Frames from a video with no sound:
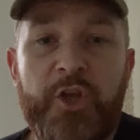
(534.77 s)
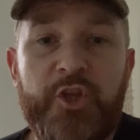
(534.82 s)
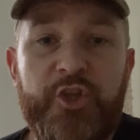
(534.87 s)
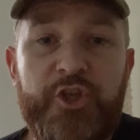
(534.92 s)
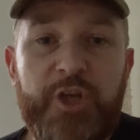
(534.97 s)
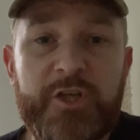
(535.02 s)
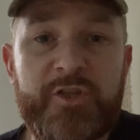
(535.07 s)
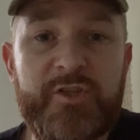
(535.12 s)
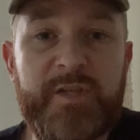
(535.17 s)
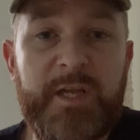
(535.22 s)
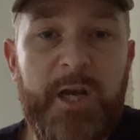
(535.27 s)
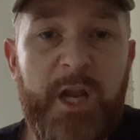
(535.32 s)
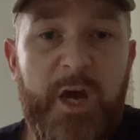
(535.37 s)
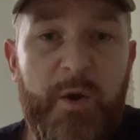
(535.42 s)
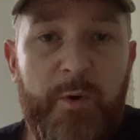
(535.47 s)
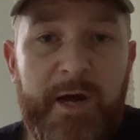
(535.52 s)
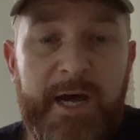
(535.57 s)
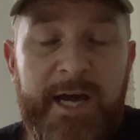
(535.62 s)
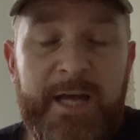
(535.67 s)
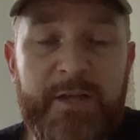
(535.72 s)
Justin
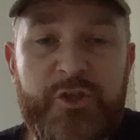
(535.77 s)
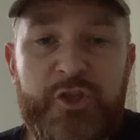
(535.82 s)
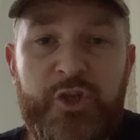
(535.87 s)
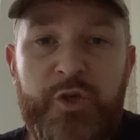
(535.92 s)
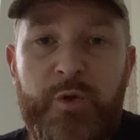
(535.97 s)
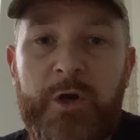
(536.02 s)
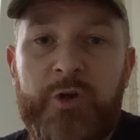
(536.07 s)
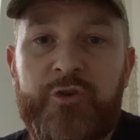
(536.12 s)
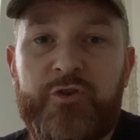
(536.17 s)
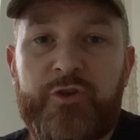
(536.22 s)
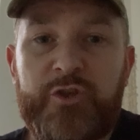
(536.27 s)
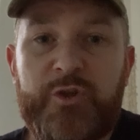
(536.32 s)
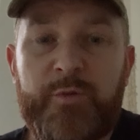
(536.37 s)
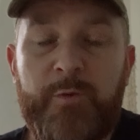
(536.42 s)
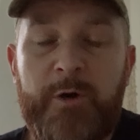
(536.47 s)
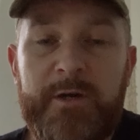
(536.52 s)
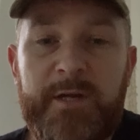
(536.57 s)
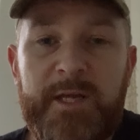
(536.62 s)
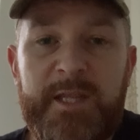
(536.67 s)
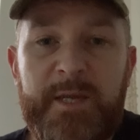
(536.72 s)
Lower at
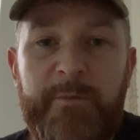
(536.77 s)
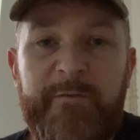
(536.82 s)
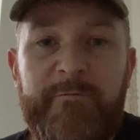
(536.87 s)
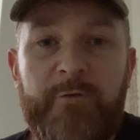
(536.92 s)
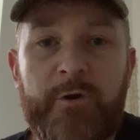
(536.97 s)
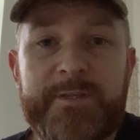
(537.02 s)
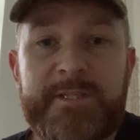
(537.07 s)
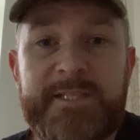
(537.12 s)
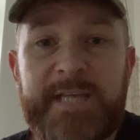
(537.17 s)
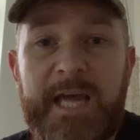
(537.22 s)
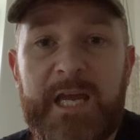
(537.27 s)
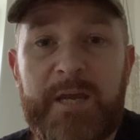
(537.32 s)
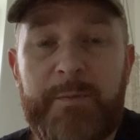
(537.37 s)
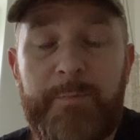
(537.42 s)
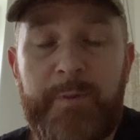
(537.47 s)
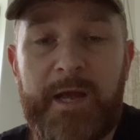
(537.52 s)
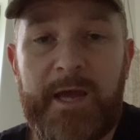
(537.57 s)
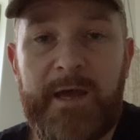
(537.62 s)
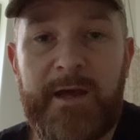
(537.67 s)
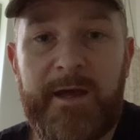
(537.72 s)
200-1. And then we've got Zach
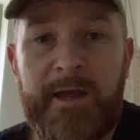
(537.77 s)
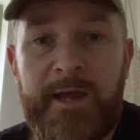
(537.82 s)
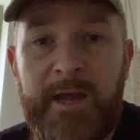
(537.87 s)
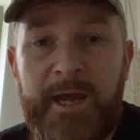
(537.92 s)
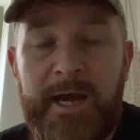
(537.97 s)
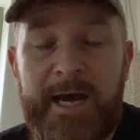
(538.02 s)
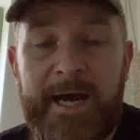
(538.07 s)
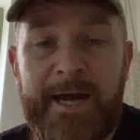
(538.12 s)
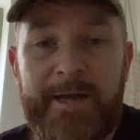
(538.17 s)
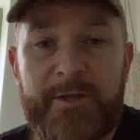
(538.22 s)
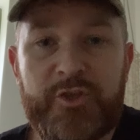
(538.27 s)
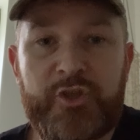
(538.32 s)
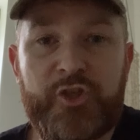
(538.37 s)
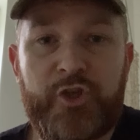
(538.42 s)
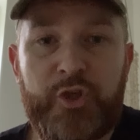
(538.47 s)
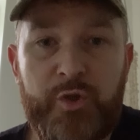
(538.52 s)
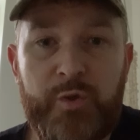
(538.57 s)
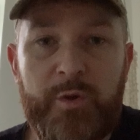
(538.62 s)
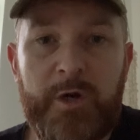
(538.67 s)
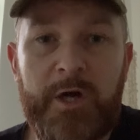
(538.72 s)
Blair at
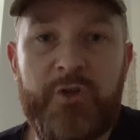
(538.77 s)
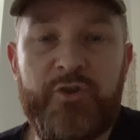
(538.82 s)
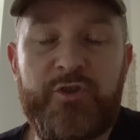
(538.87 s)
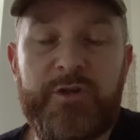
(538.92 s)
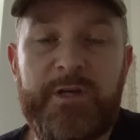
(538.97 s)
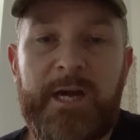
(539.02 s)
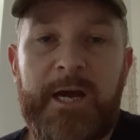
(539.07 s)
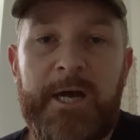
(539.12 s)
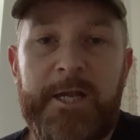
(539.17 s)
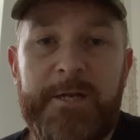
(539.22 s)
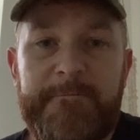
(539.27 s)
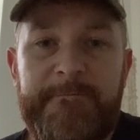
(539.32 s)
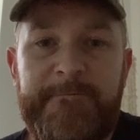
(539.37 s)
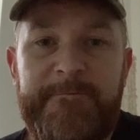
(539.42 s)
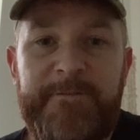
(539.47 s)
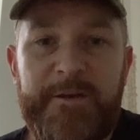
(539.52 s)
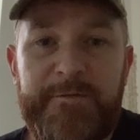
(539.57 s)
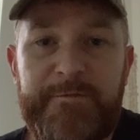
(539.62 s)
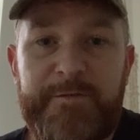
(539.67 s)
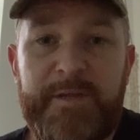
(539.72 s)

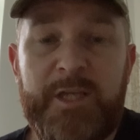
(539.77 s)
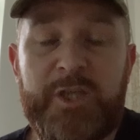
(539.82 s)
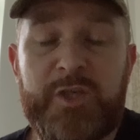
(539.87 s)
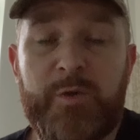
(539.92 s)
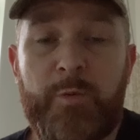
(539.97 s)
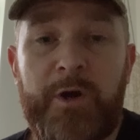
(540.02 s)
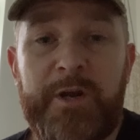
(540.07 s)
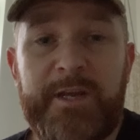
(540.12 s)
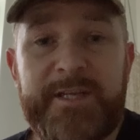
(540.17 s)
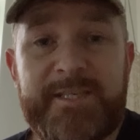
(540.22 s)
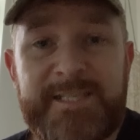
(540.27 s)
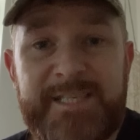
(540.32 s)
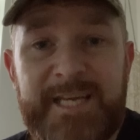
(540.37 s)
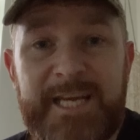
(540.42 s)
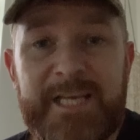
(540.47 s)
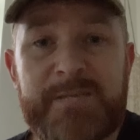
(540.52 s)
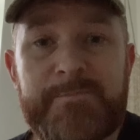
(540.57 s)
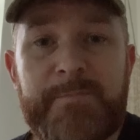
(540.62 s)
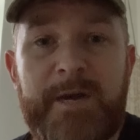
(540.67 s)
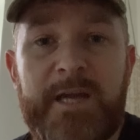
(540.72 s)
250-1. A
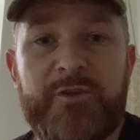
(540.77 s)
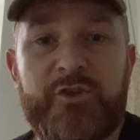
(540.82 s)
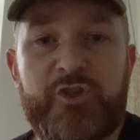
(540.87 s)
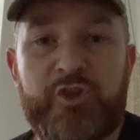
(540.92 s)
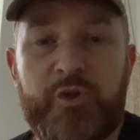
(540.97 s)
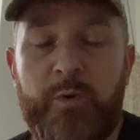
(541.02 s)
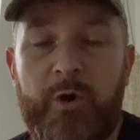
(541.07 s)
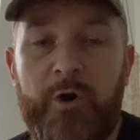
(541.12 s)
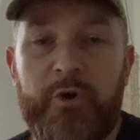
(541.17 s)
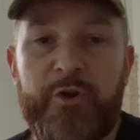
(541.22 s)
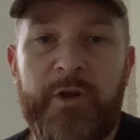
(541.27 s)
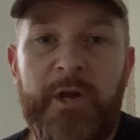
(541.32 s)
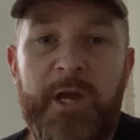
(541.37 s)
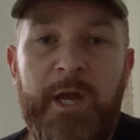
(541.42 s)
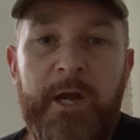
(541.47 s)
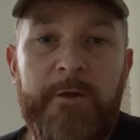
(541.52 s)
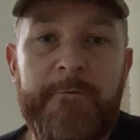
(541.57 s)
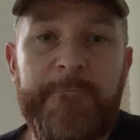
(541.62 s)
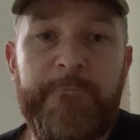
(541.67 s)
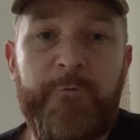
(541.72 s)
six-man squad
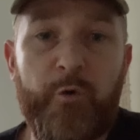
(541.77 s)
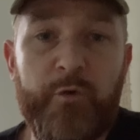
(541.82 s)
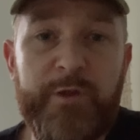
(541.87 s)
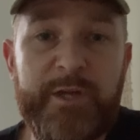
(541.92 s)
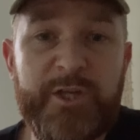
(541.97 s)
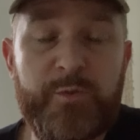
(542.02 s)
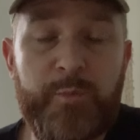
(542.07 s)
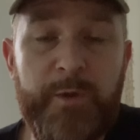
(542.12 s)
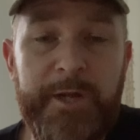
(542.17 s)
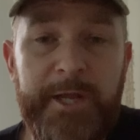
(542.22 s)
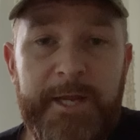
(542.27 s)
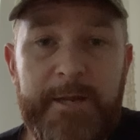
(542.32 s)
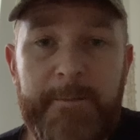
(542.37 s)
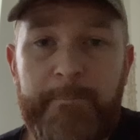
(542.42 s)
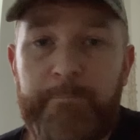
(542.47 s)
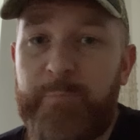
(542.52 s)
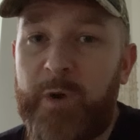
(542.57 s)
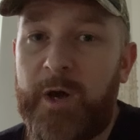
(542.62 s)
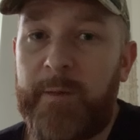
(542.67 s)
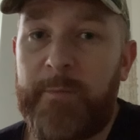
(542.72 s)
for this week,
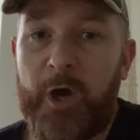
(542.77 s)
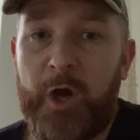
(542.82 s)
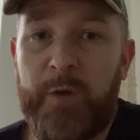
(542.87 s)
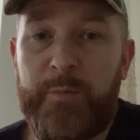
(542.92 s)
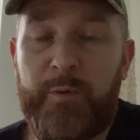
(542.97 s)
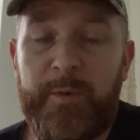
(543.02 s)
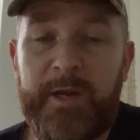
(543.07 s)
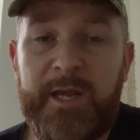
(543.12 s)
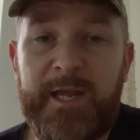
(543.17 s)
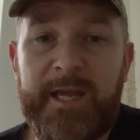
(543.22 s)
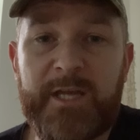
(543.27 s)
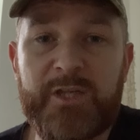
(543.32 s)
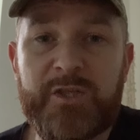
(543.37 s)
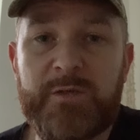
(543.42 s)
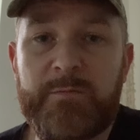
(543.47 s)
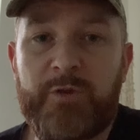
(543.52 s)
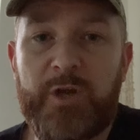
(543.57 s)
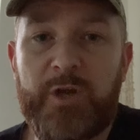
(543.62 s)
but I'm hoping we can get some